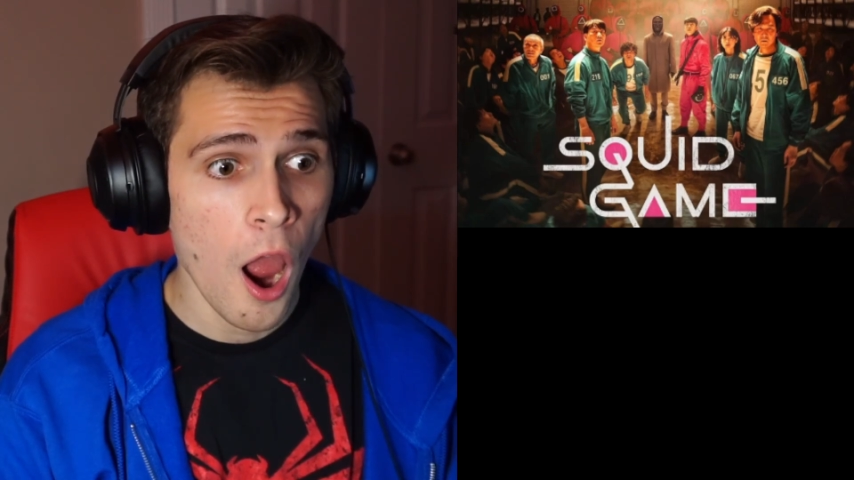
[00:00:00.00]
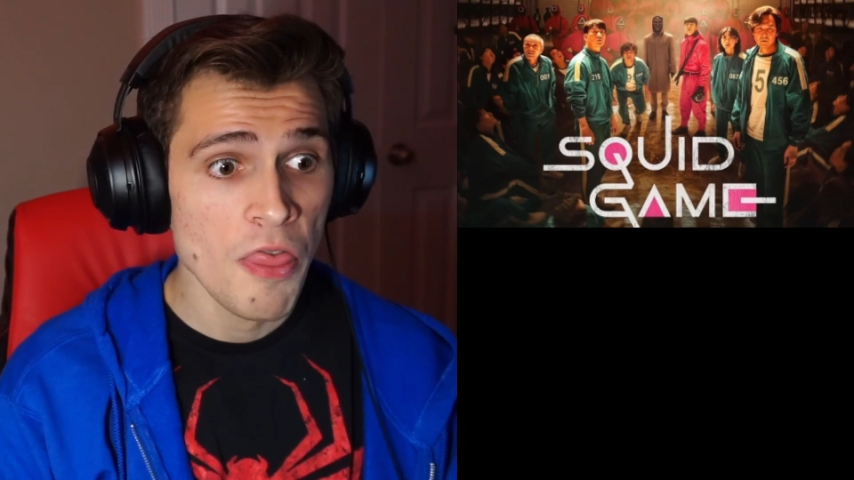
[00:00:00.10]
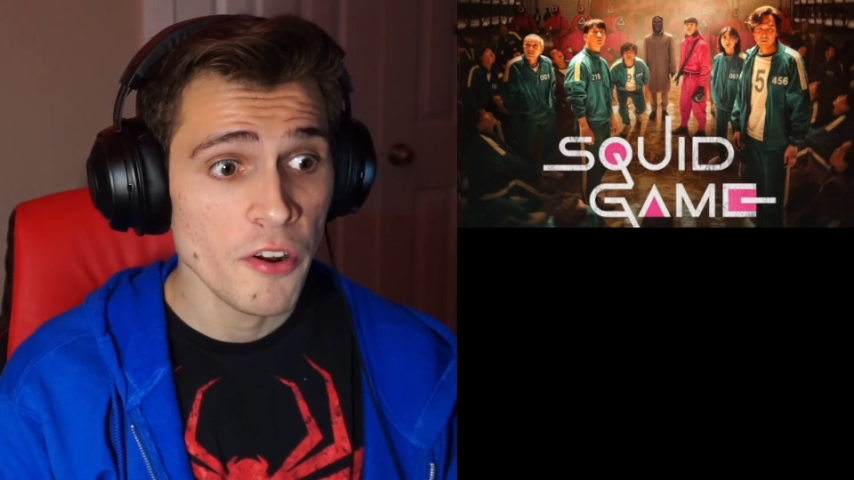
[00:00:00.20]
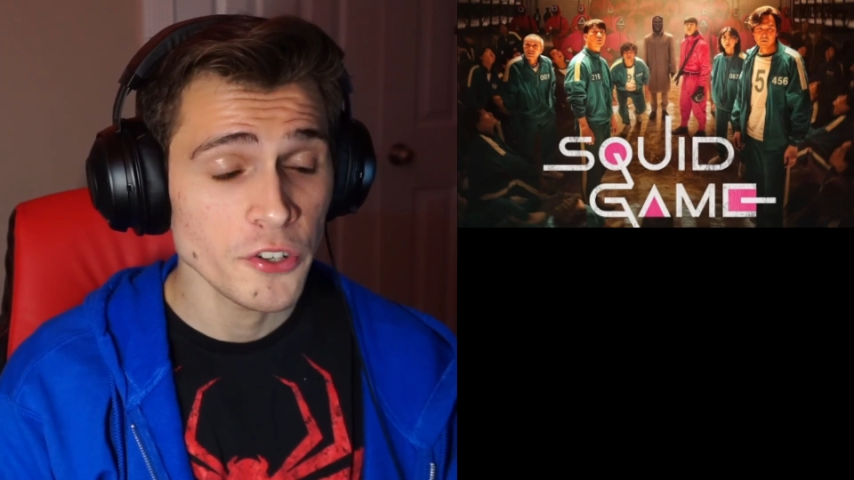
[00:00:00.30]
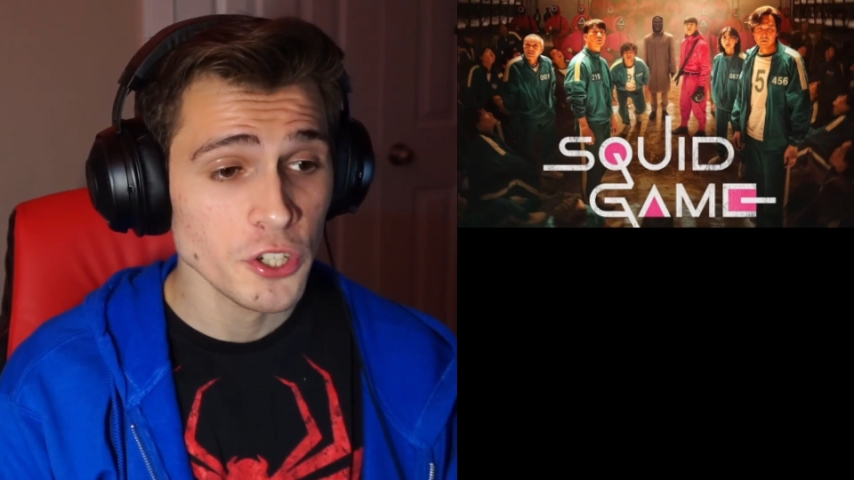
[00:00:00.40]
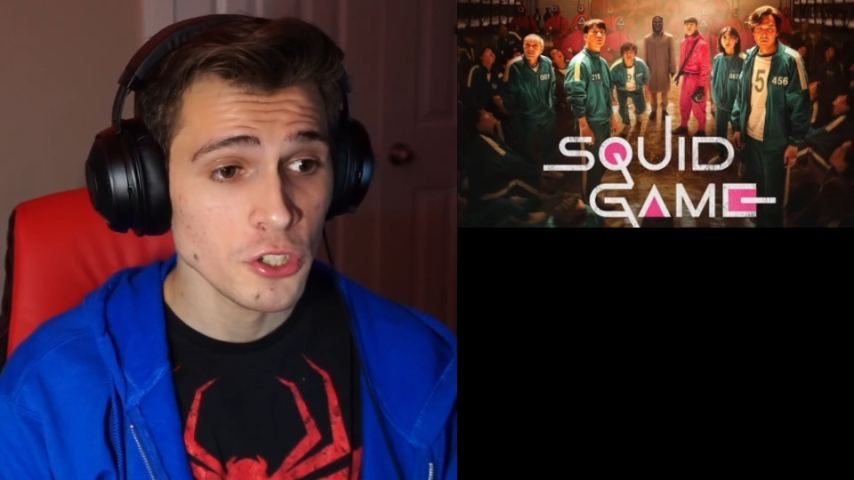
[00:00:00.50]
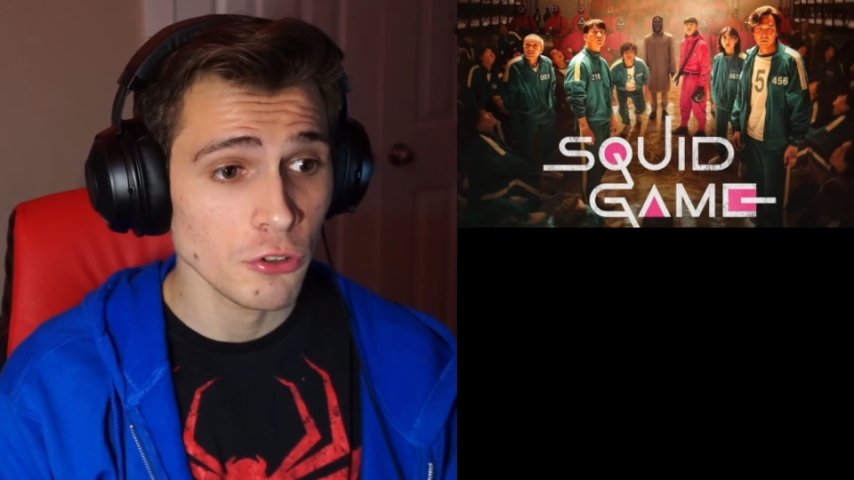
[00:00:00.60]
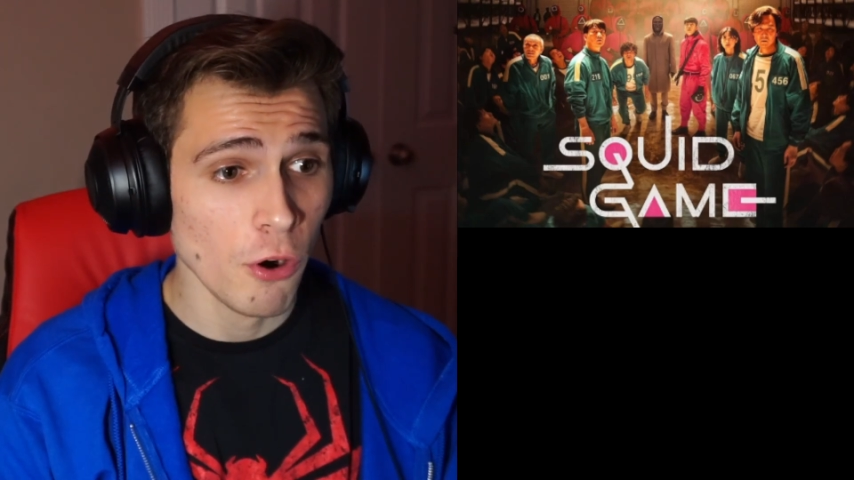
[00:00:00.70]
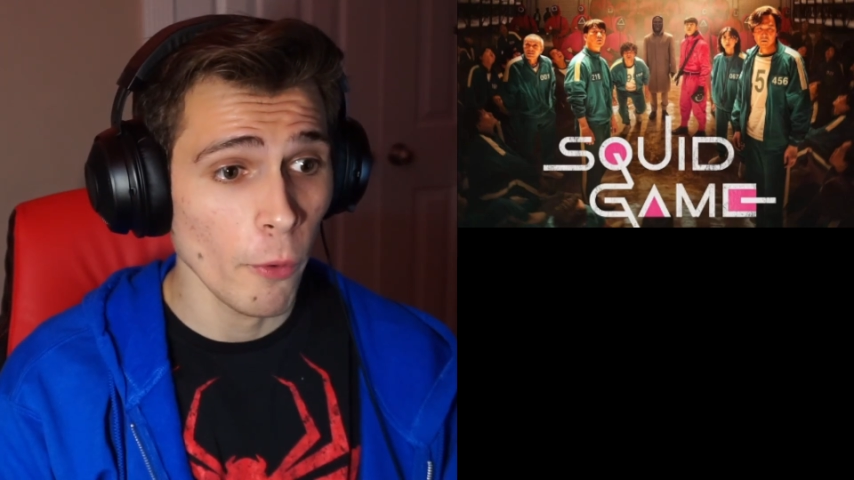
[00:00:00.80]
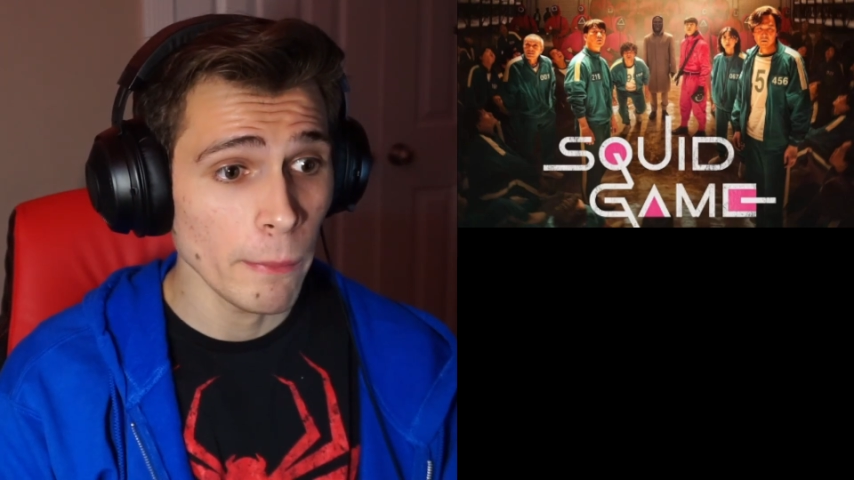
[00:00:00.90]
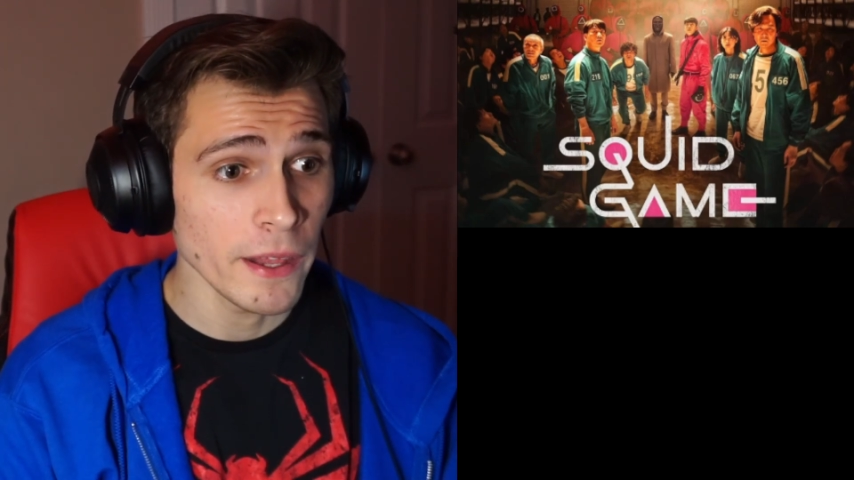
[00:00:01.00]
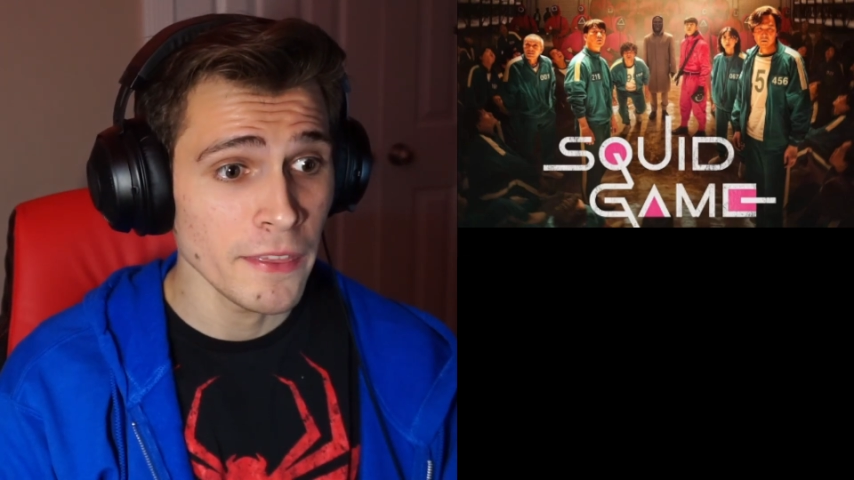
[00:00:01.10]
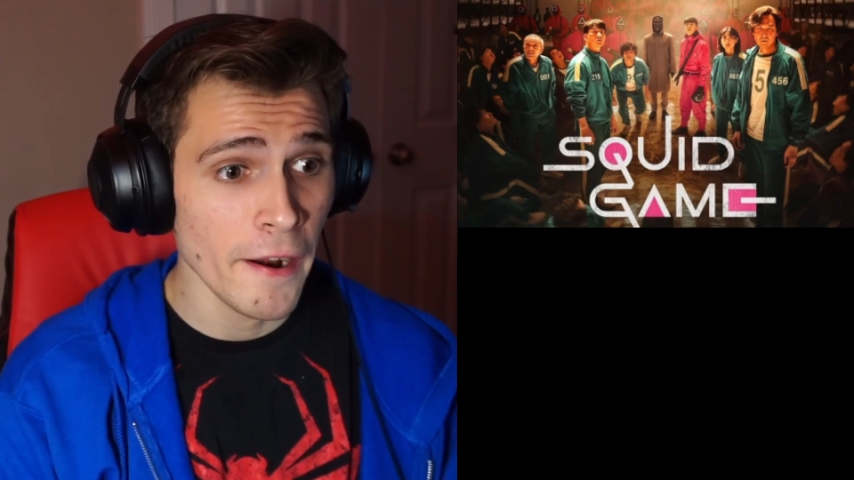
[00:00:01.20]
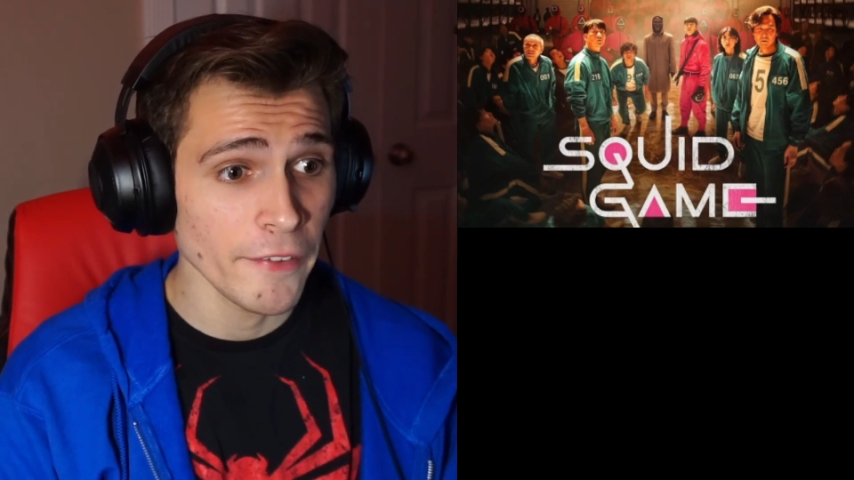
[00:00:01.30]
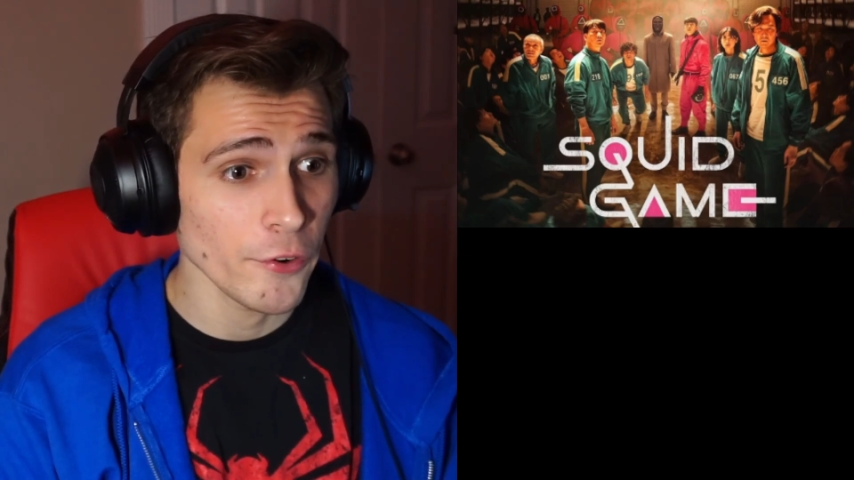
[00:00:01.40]
And they're just throwing him
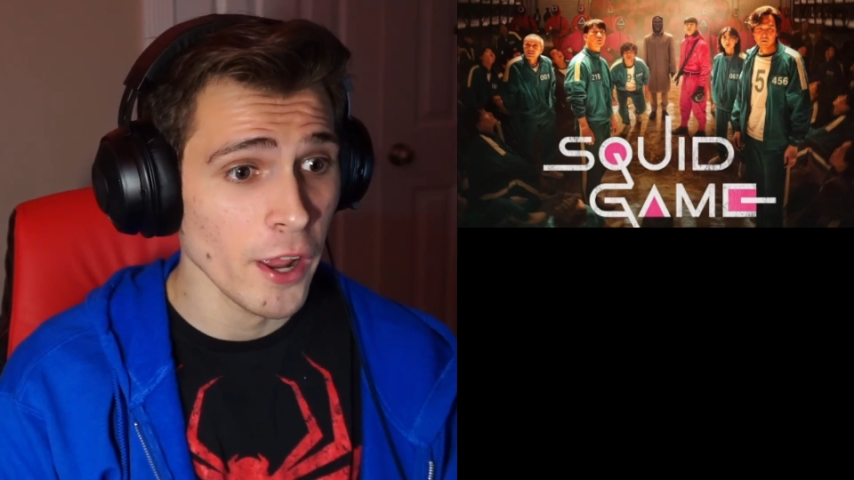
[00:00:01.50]
in there?